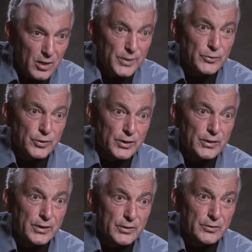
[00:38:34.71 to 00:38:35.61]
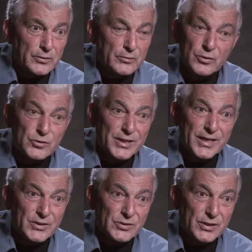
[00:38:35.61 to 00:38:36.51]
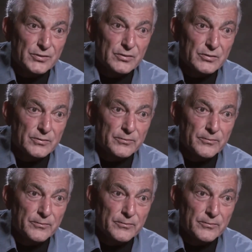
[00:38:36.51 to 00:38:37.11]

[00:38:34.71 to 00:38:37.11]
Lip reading: How am I going to get out of here? Because they can't stay there.